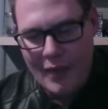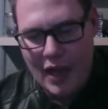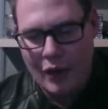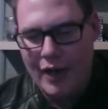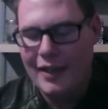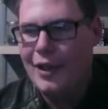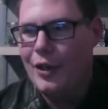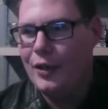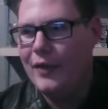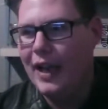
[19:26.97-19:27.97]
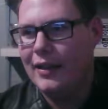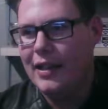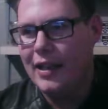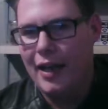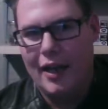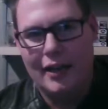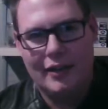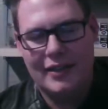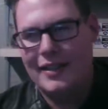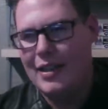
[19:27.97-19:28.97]
All right. You've got the,
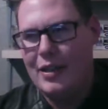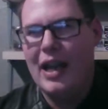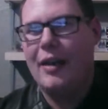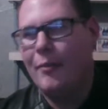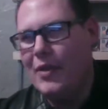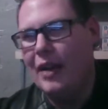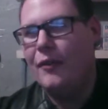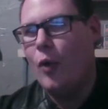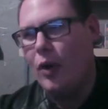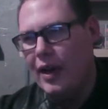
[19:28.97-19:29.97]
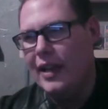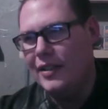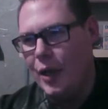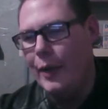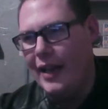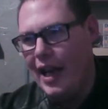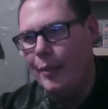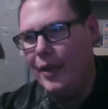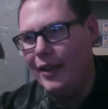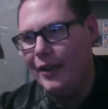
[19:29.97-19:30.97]
let's say you had 4 nights going
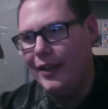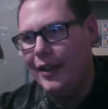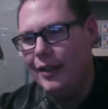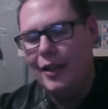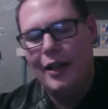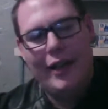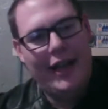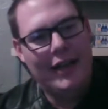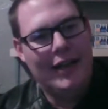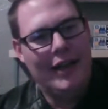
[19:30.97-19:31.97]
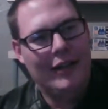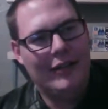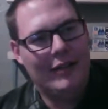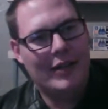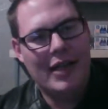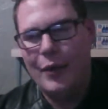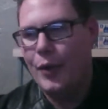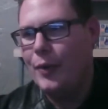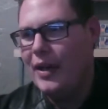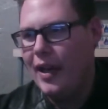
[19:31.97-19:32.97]
camping. Okay. And the other
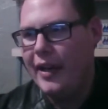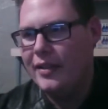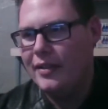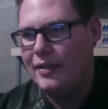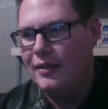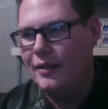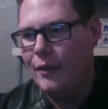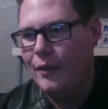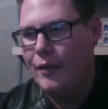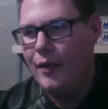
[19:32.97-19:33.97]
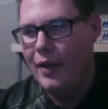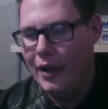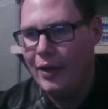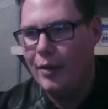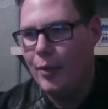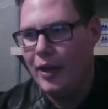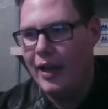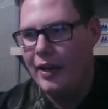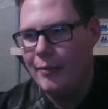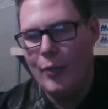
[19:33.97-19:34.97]
3 nights, they're going to
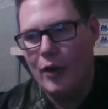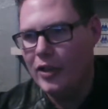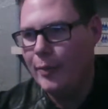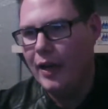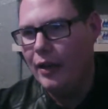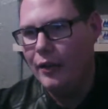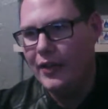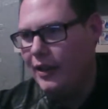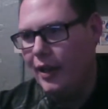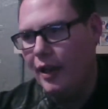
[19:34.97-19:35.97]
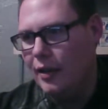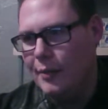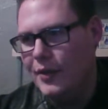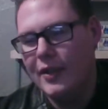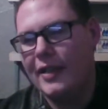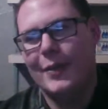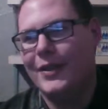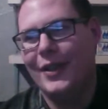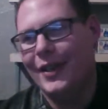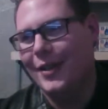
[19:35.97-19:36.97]
bring marshmallows and condoms. That's what
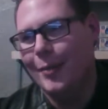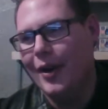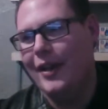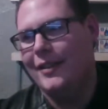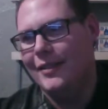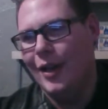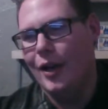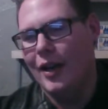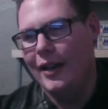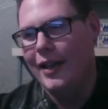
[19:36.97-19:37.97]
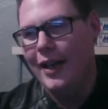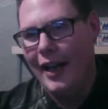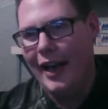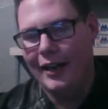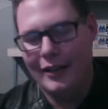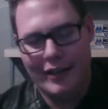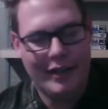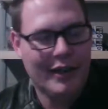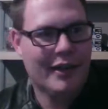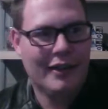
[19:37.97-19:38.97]
they're going to bring. All right, and
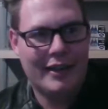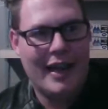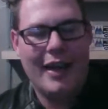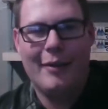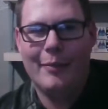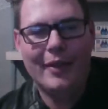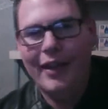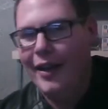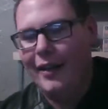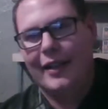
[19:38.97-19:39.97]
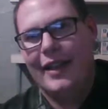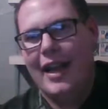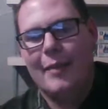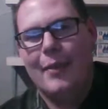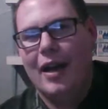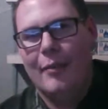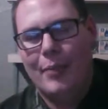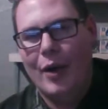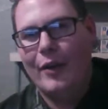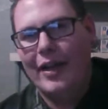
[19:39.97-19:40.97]
the damn
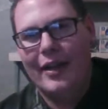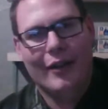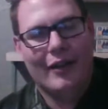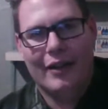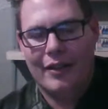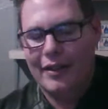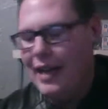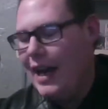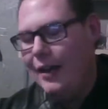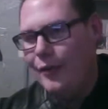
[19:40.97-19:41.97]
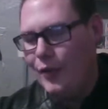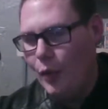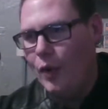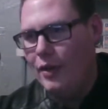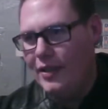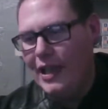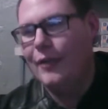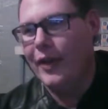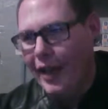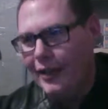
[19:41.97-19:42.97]
pony or the knight of swords, he
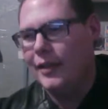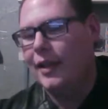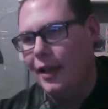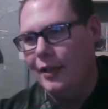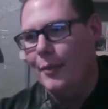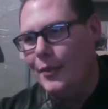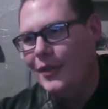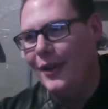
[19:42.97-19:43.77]
forgot the condoms.